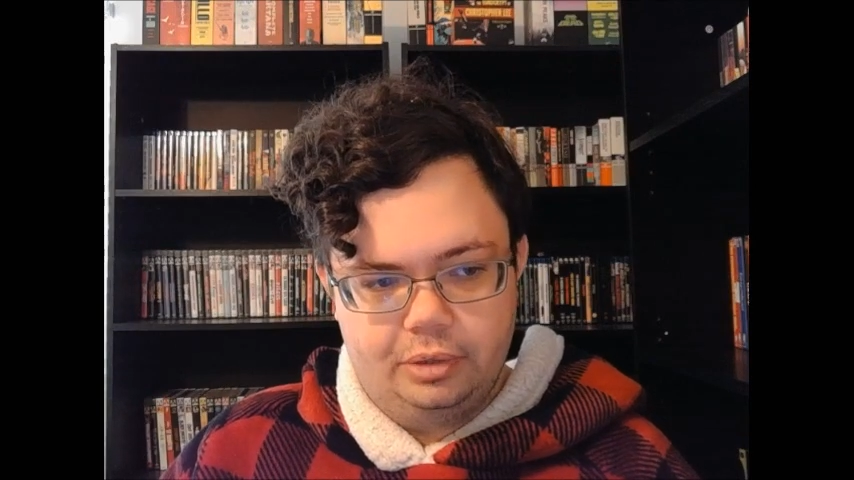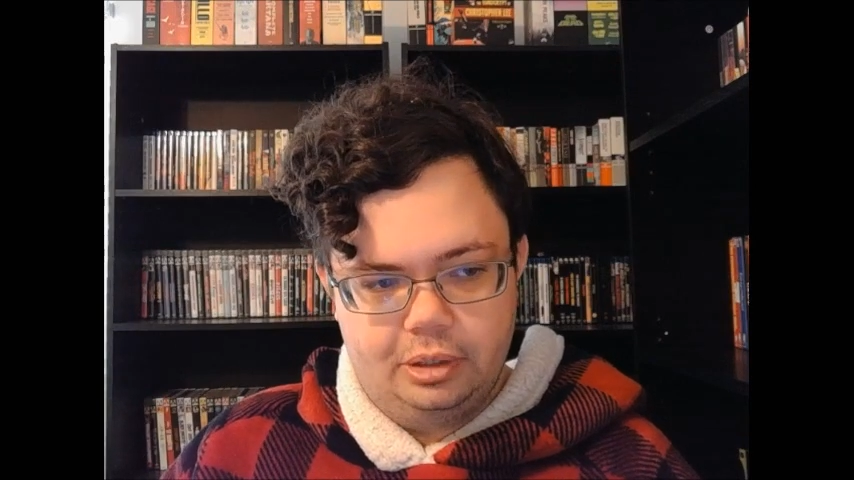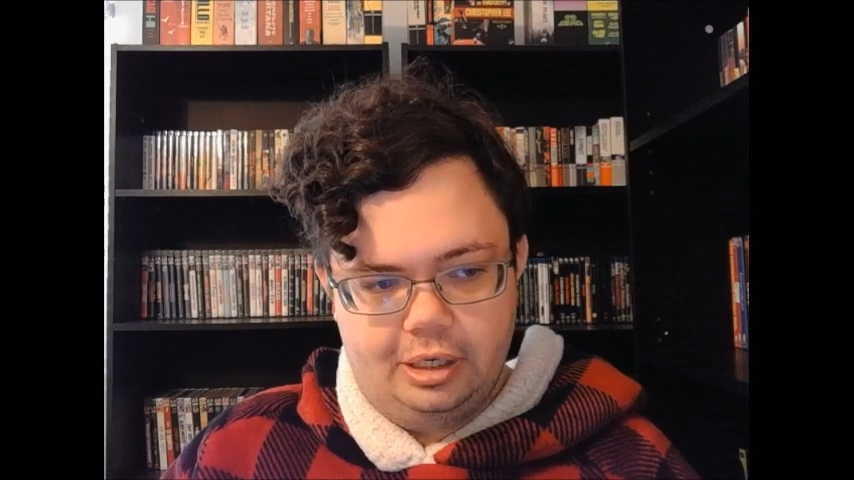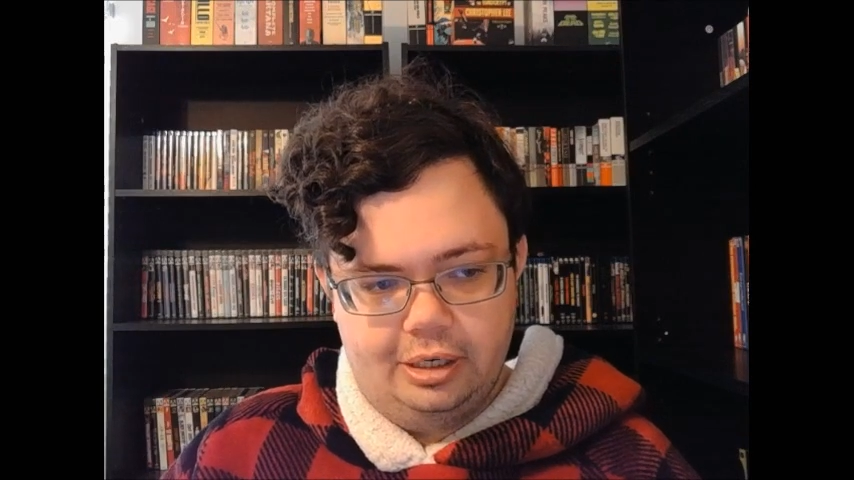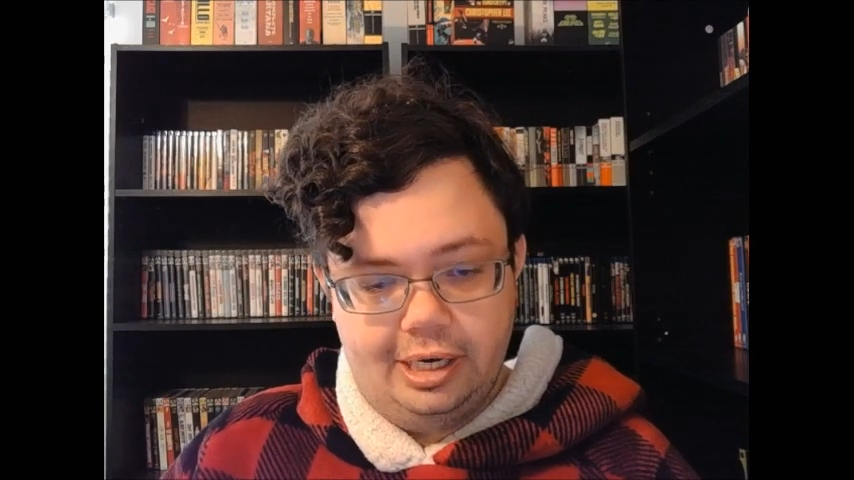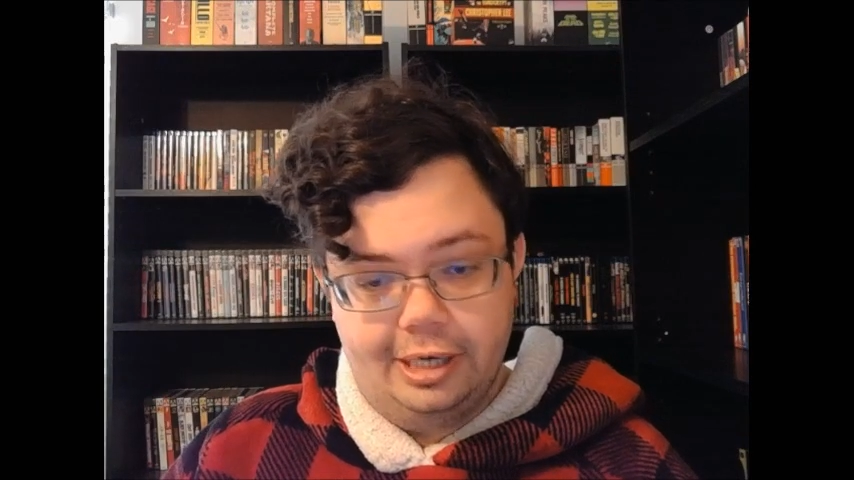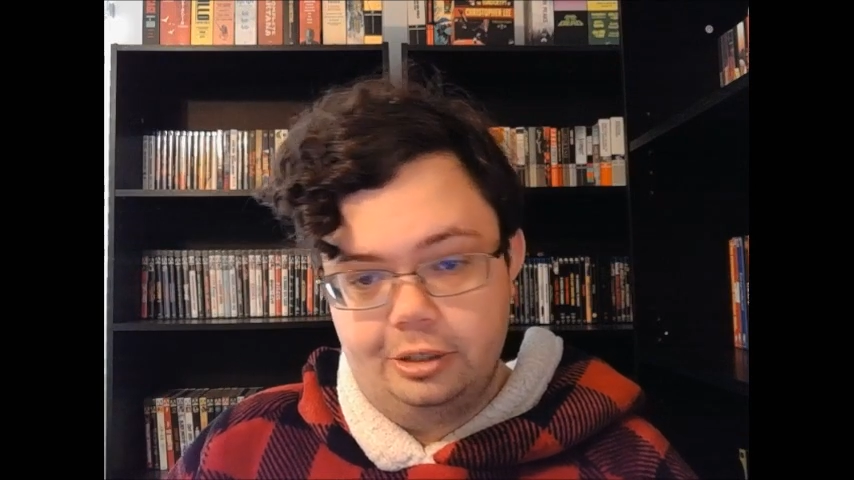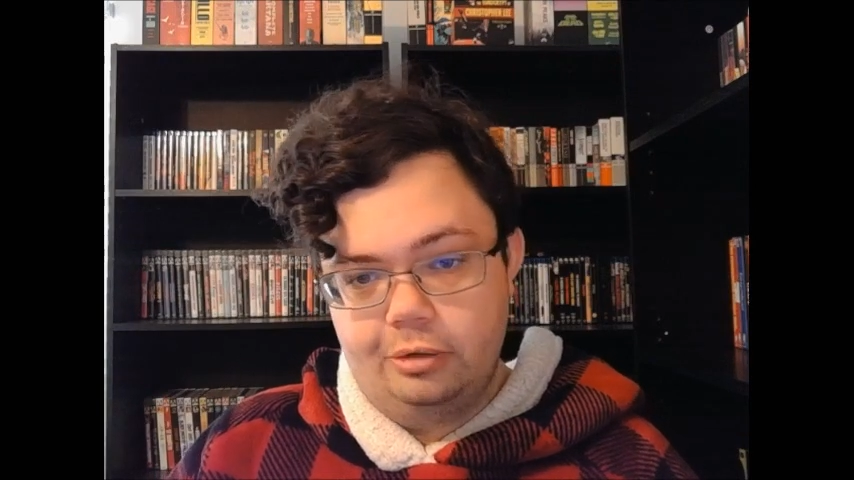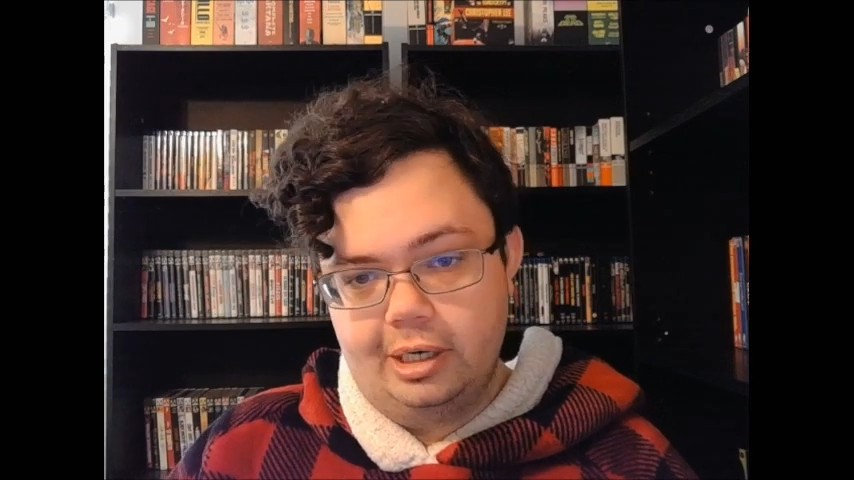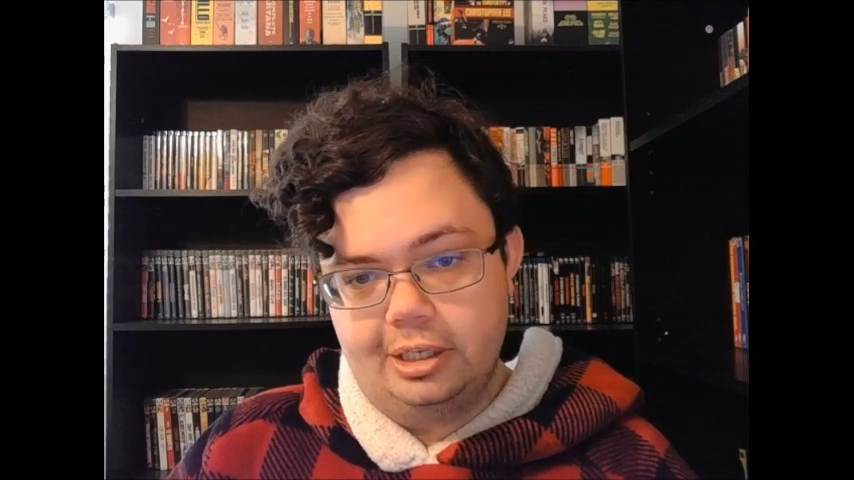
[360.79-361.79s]
uh,
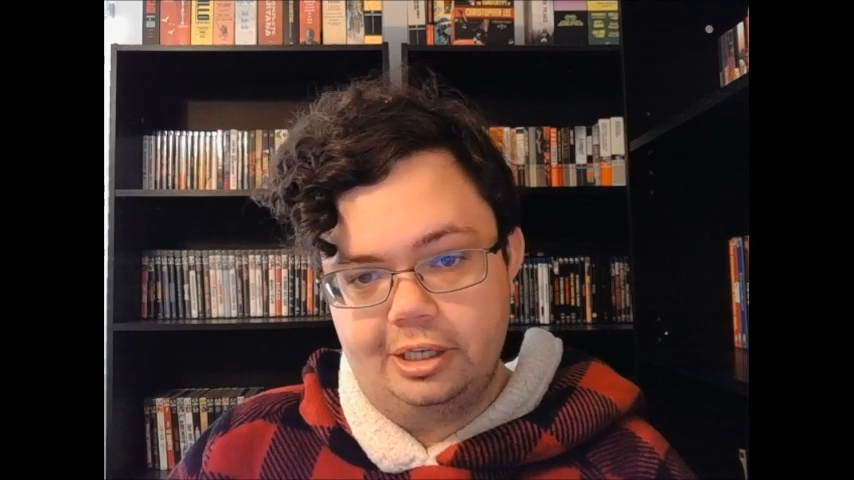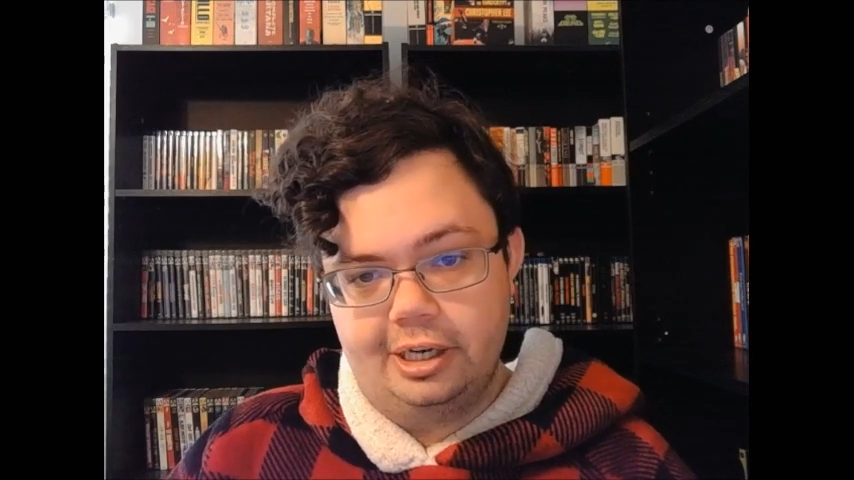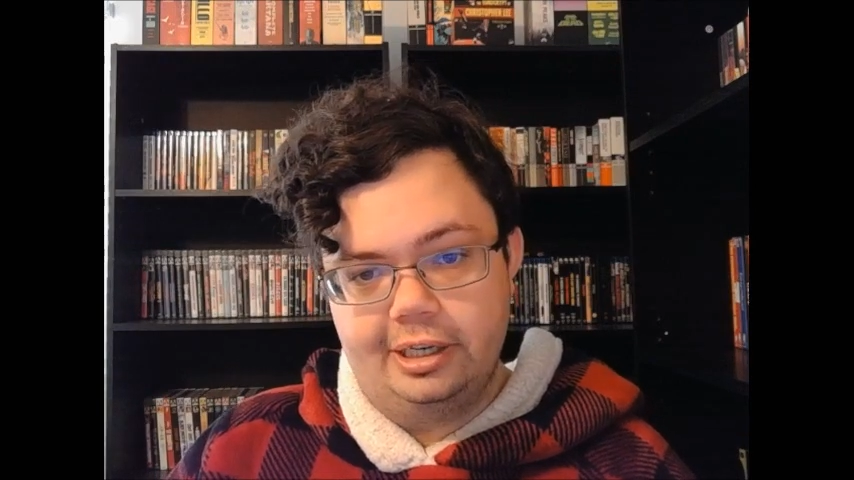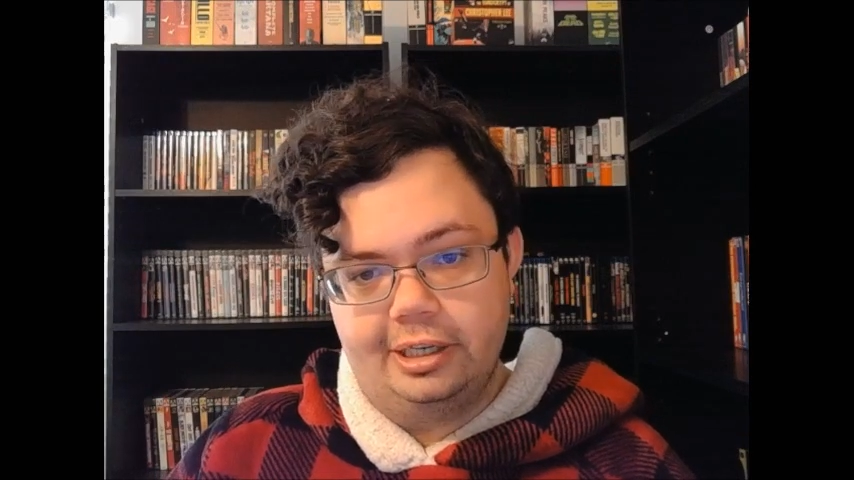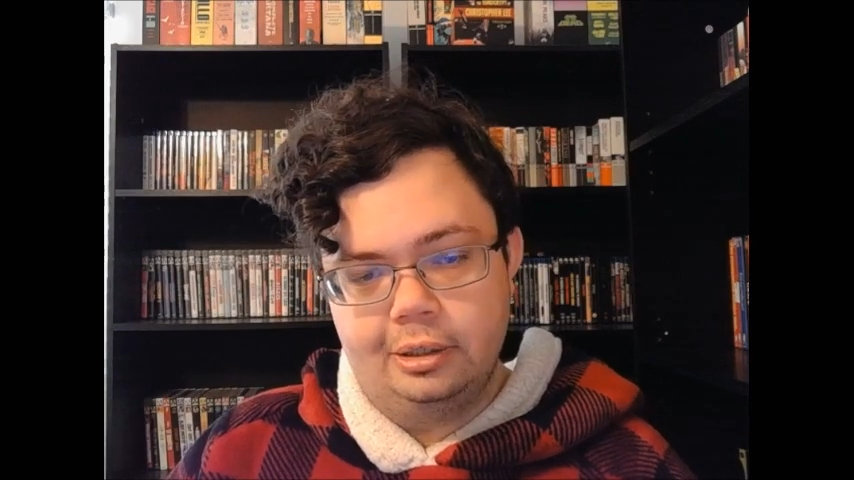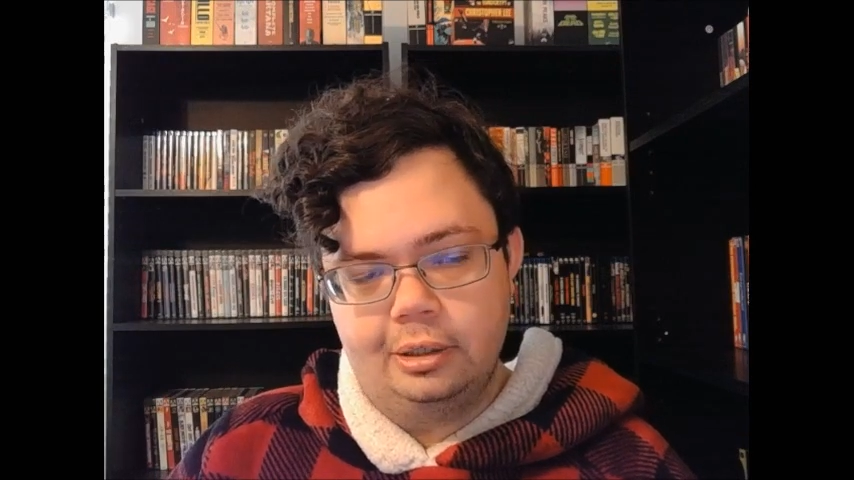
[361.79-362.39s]
interesting